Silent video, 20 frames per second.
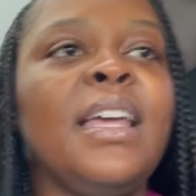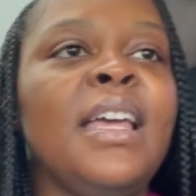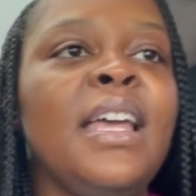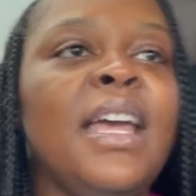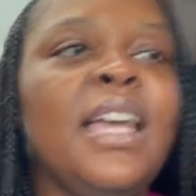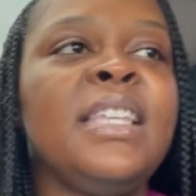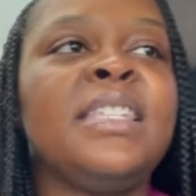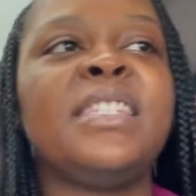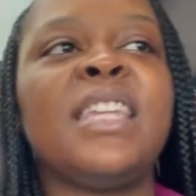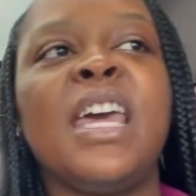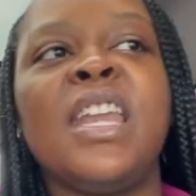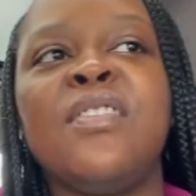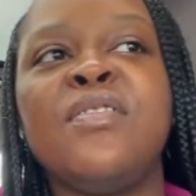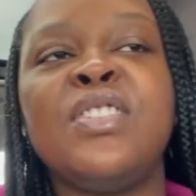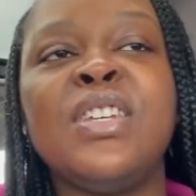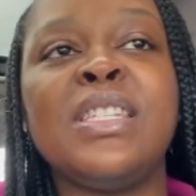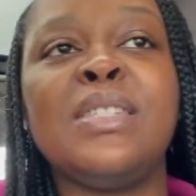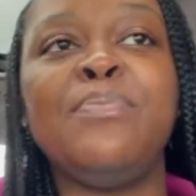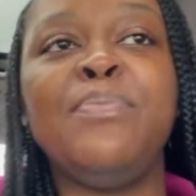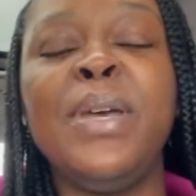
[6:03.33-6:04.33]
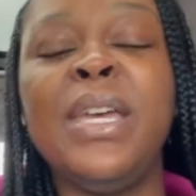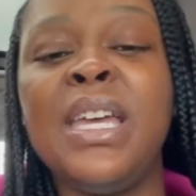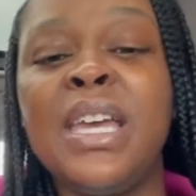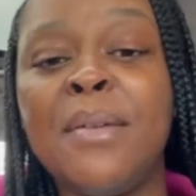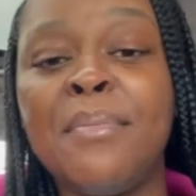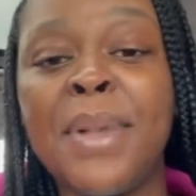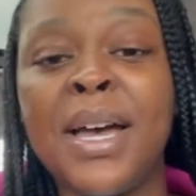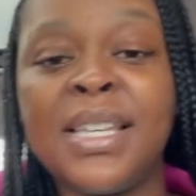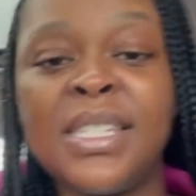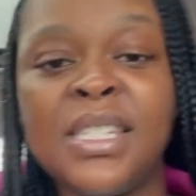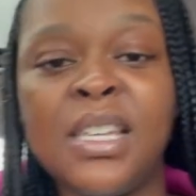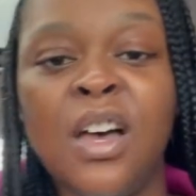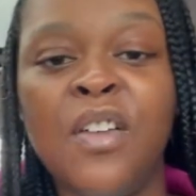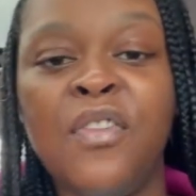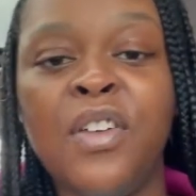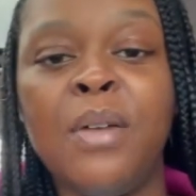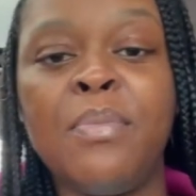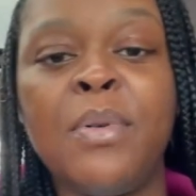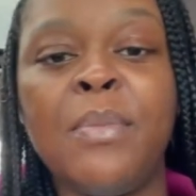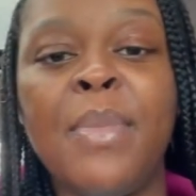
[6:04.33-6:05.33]
instead of just beating
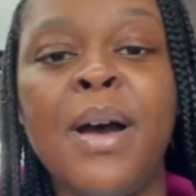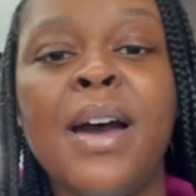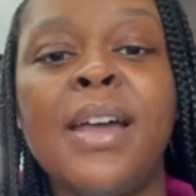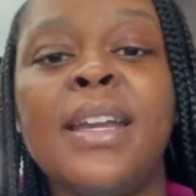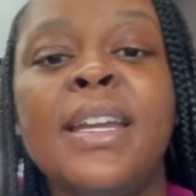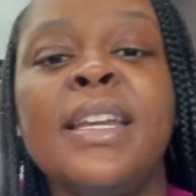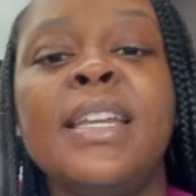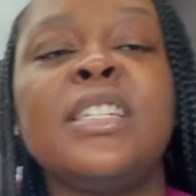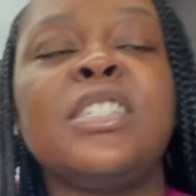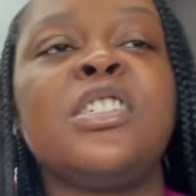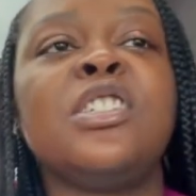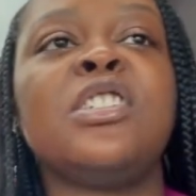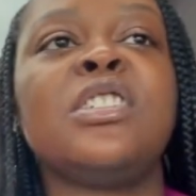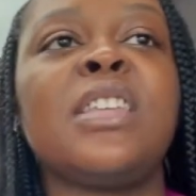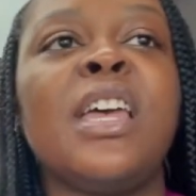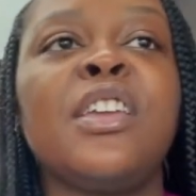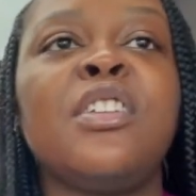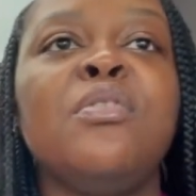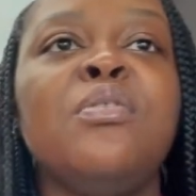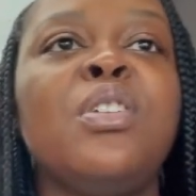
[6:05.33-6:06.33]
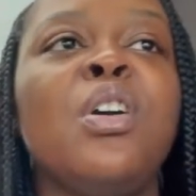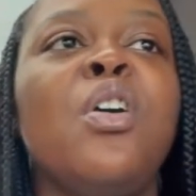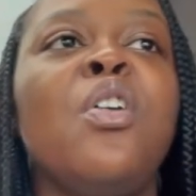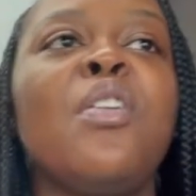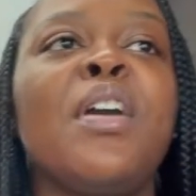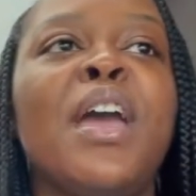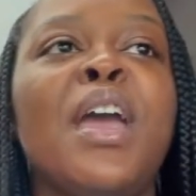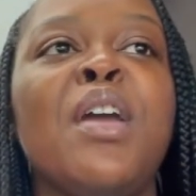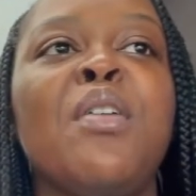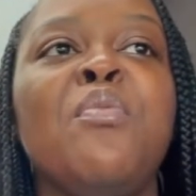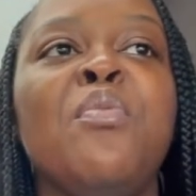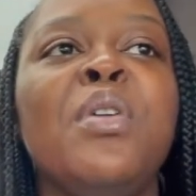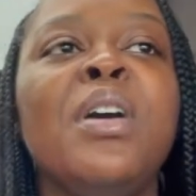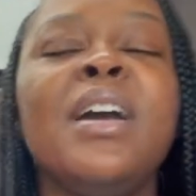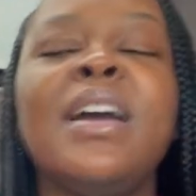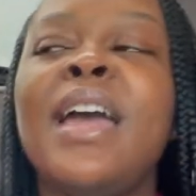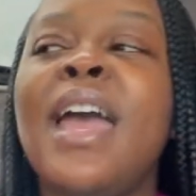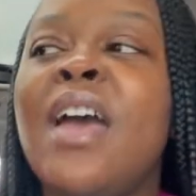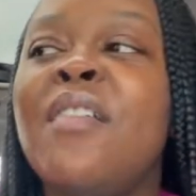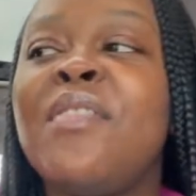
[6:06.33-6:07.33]
myself up about it, it's just like, you know, okay,
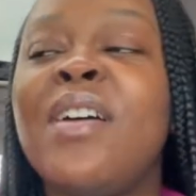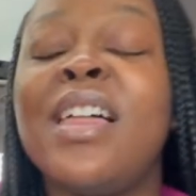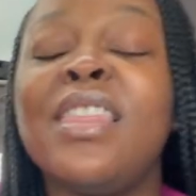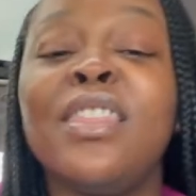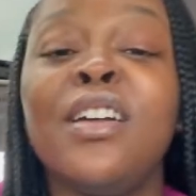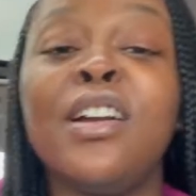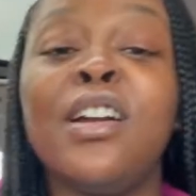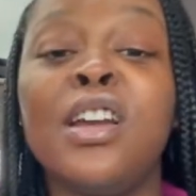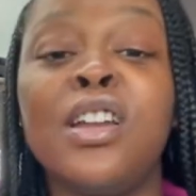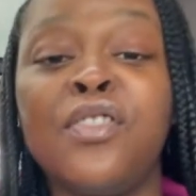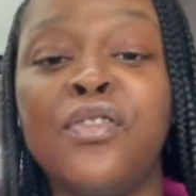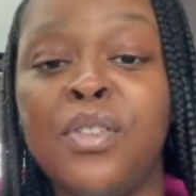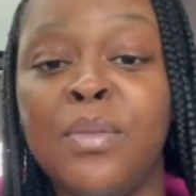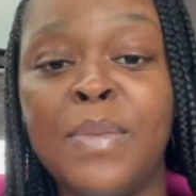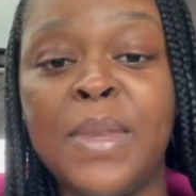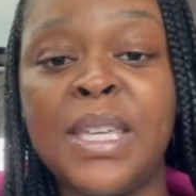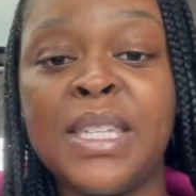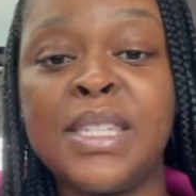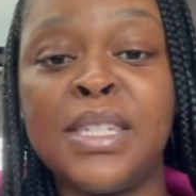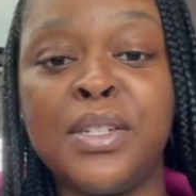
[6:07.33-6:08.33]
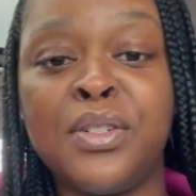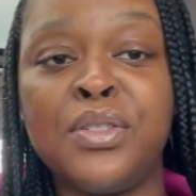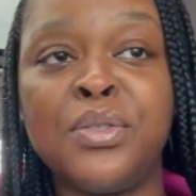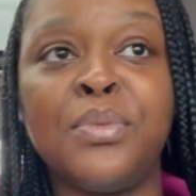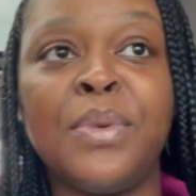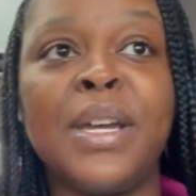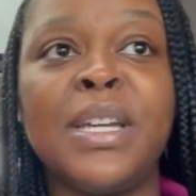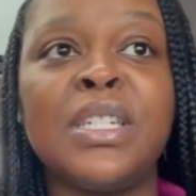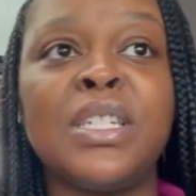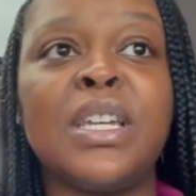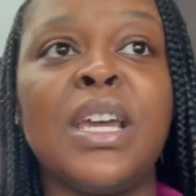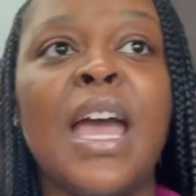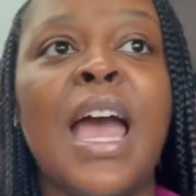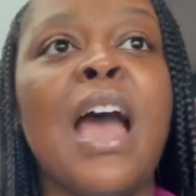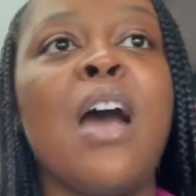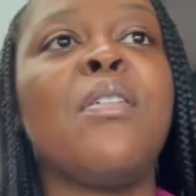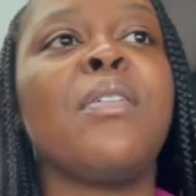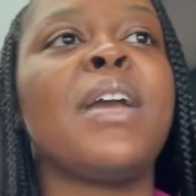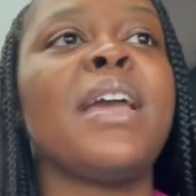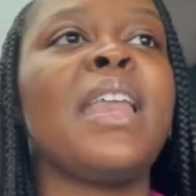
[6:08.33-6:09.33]
what have I learned from this situation?
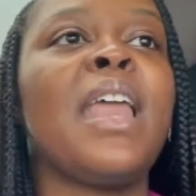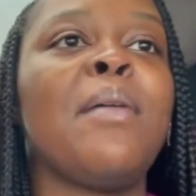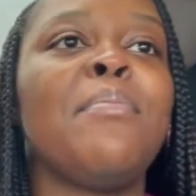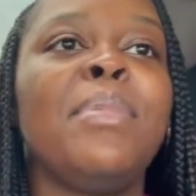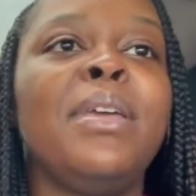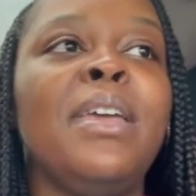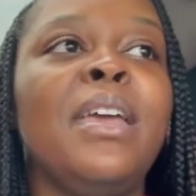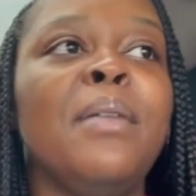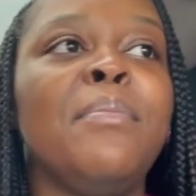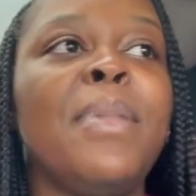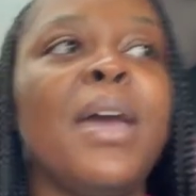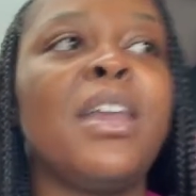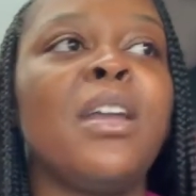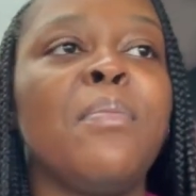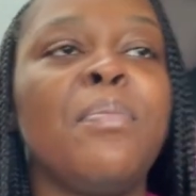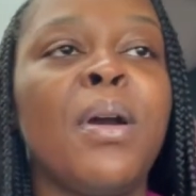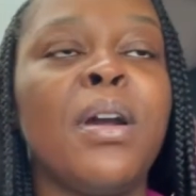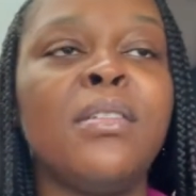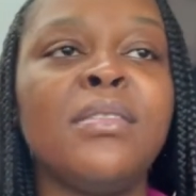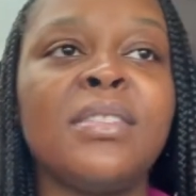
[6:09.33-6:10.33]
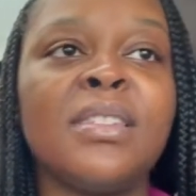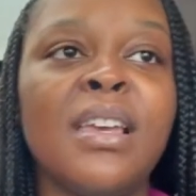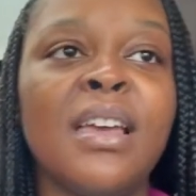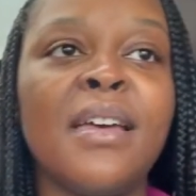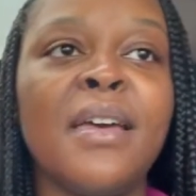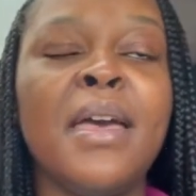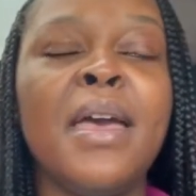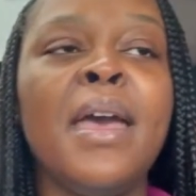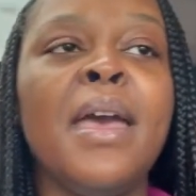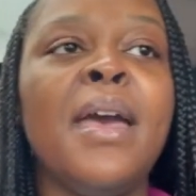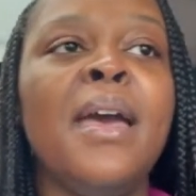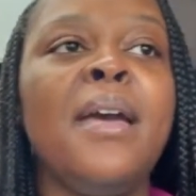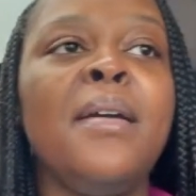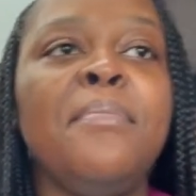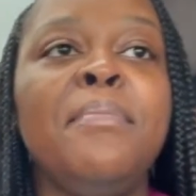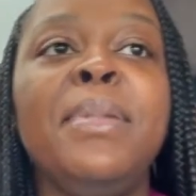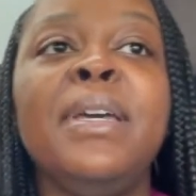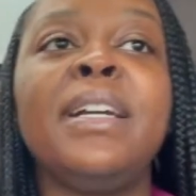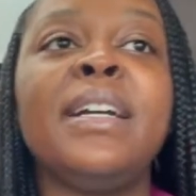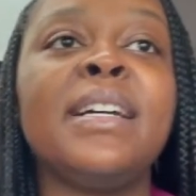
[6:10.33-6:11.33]
How can I be a better
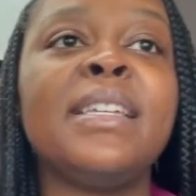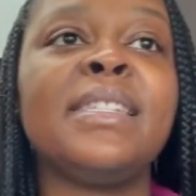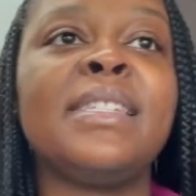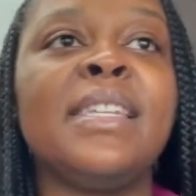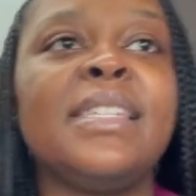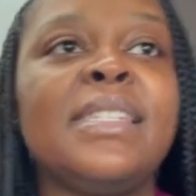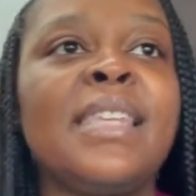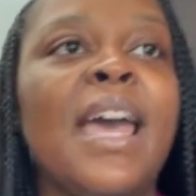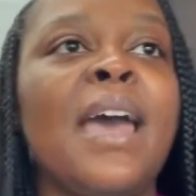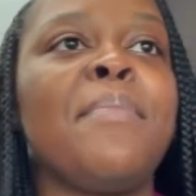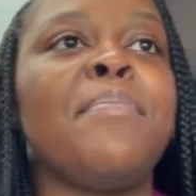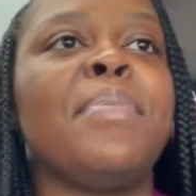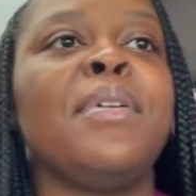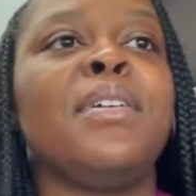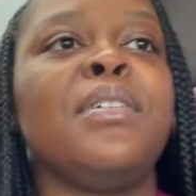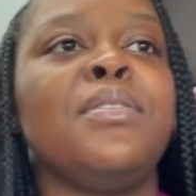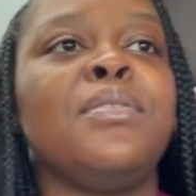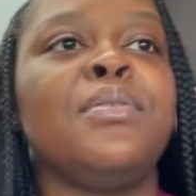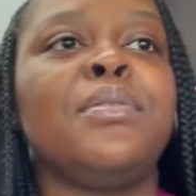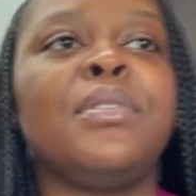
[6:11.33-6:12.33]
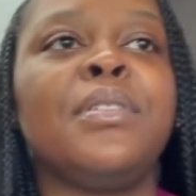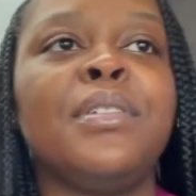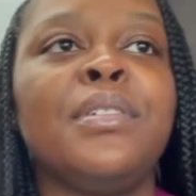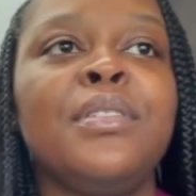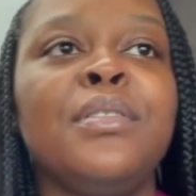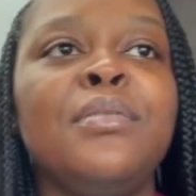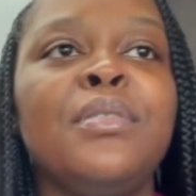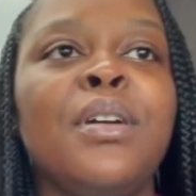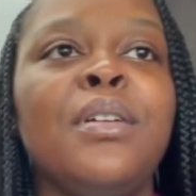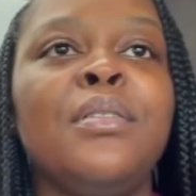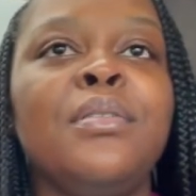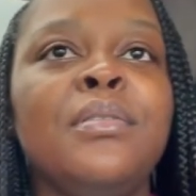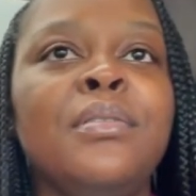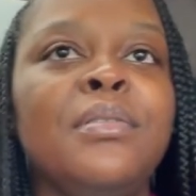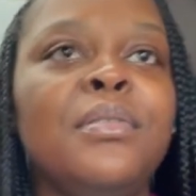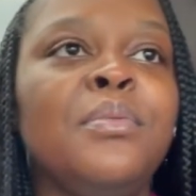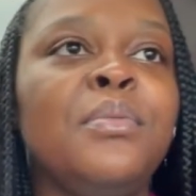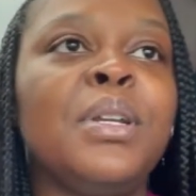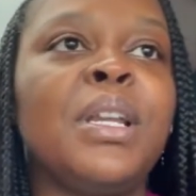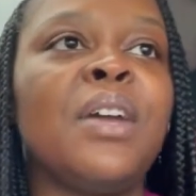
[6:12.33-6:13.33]
person because this happened or, you know,
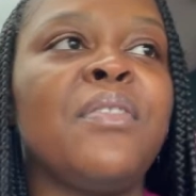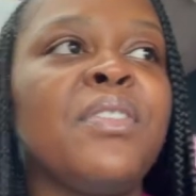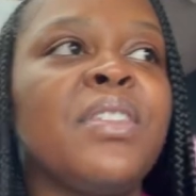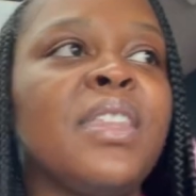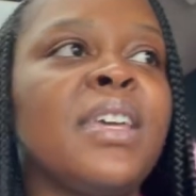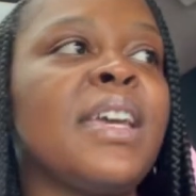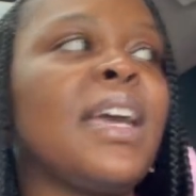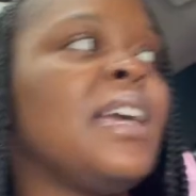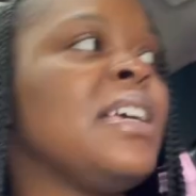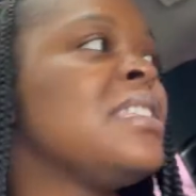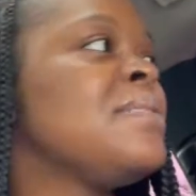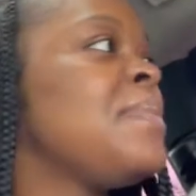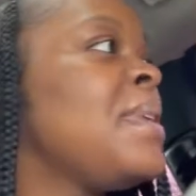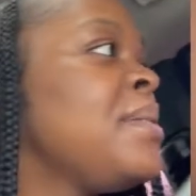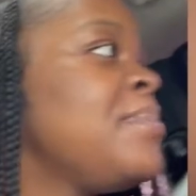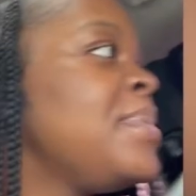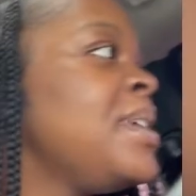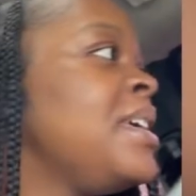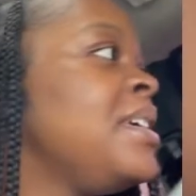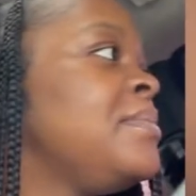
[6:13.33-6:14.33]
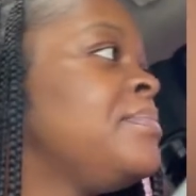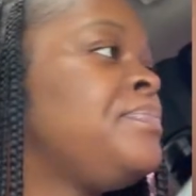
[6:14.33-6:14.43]
whatever the case may be.